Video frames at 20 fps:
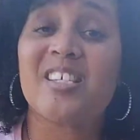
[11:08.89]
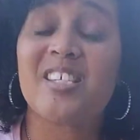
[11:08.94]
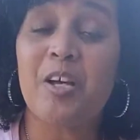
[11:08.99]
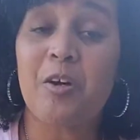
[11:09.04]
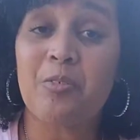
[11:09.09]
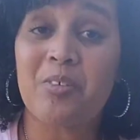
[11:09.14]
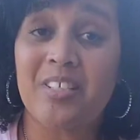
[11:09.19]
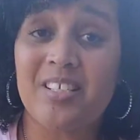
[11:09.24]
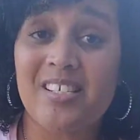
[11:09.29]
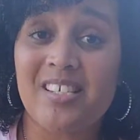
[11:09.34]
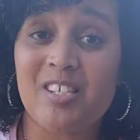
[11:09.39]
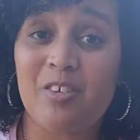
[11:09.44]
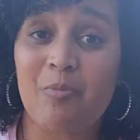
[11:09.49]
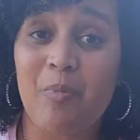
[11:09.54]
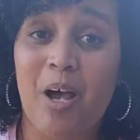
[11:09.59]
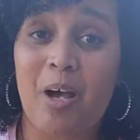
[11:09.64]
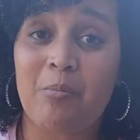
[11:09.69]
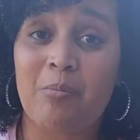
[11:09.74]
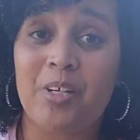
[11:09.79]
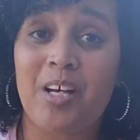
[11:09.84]
So listen,
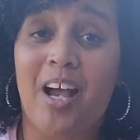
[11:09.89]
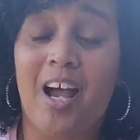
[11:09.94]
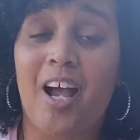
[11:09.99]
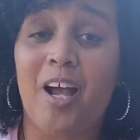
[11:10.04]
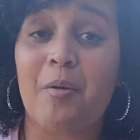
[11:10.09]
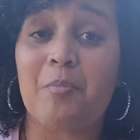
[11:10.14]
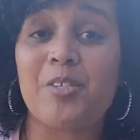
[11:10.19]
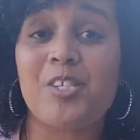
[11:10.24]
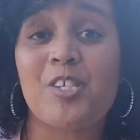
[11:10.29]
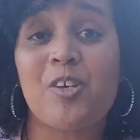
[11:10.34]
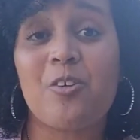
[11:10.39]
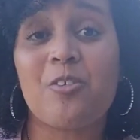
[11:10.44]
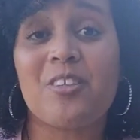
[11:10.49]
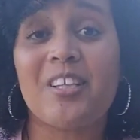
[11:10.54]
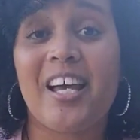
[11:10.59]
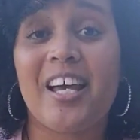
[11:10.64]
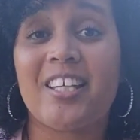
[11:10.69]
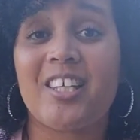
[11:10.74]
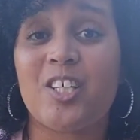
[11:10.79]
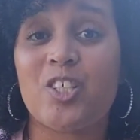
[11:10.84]
Mama, I'm so
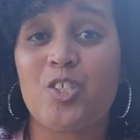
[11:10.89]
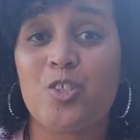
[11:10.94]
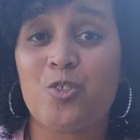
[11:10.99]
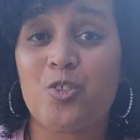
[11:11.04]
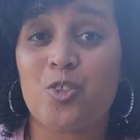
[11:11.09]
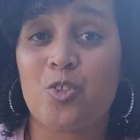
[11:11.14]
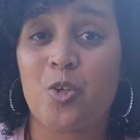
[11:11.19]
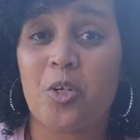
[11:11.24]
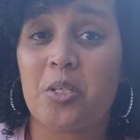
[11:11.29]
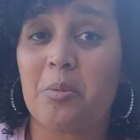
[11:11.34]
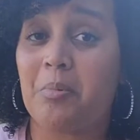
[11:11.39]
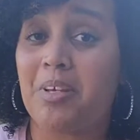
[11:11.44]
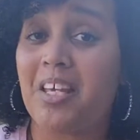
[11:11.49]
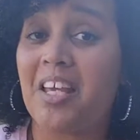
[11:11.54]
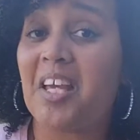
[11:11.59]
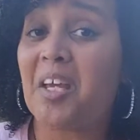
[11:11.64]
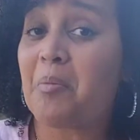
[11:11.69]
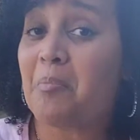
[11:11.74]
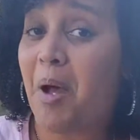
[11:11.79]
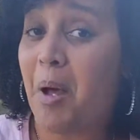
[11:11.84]
glad that you joined me
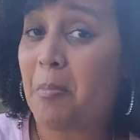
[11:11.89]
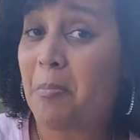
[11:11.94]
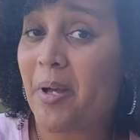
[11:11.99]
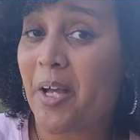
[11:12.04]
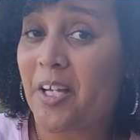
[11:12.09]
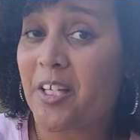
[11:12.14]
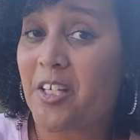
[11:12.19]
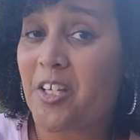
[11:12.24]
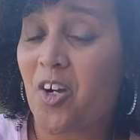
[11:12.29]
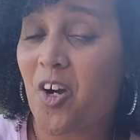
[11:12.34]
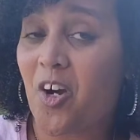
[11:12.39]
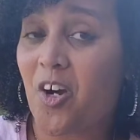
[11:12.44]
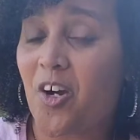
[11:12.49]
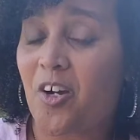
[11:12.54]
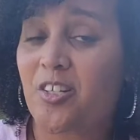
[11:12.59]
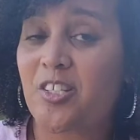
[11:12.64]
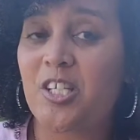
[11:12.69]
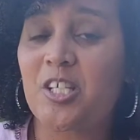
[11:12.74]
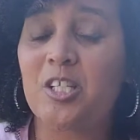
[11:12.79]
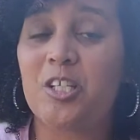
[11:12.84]
in my
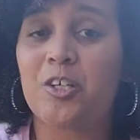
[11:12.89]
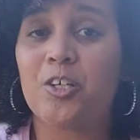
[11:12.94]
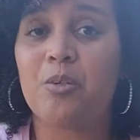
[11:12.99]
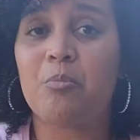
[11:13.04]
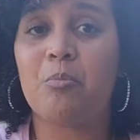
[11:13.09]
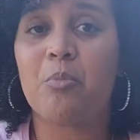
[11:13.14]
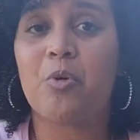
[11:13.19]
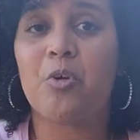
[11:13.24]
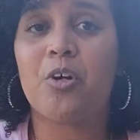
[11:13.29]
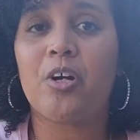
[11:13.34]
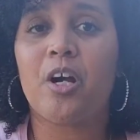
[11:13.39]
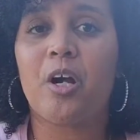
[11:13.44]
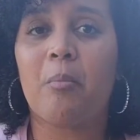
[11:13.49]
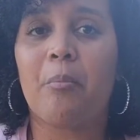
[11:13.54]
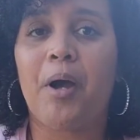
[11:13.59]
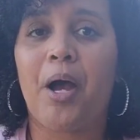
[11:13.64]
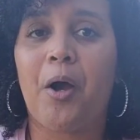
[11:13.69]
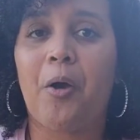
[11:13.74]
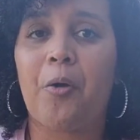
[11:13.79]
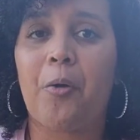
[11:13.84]
backyard to learn more
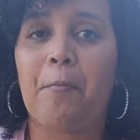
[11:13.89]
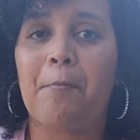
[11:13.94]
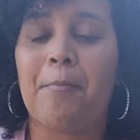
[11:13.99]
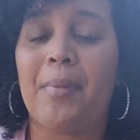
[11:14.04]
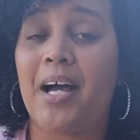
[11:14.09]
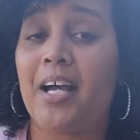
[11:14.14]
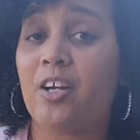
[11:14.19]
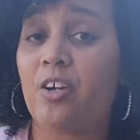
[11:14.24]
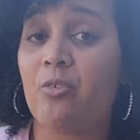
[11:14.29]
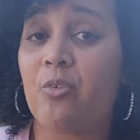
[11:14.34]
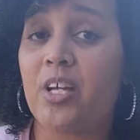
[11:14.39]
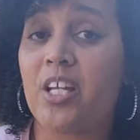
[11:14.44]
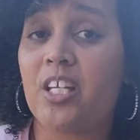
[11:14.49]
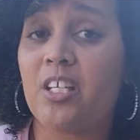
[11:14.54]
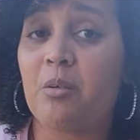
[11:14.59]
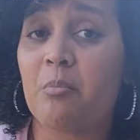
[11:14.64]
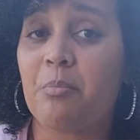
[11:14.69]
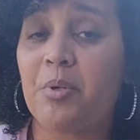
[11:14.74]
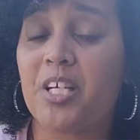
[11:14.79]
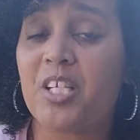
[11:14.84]
about my
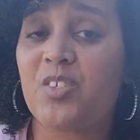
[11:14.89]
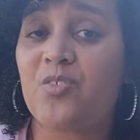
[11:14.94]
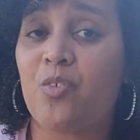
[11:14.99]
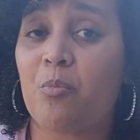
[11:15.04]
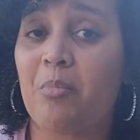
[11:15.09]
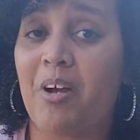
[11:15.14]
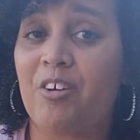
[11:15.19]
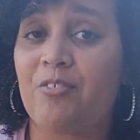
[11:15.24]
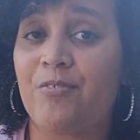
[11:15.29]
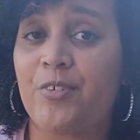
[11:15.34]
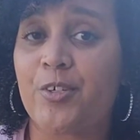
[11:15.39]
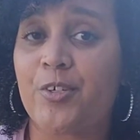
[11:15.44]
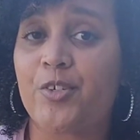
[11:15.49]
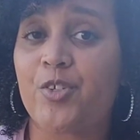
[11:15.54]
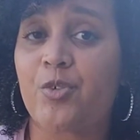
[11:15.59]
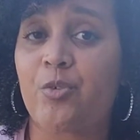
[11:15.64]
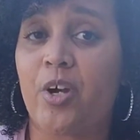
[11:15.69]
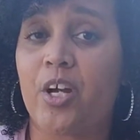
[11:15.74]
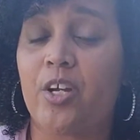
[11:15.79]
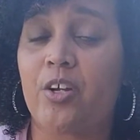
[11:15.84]
curriculum picks for my
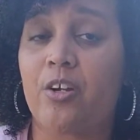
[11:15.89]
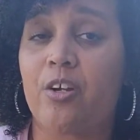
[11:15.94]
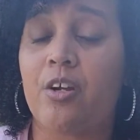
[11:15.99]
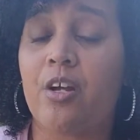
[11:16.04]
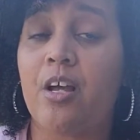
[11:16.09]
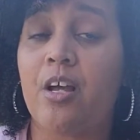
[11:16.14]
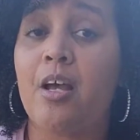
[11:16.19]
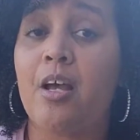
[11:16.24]
first grader.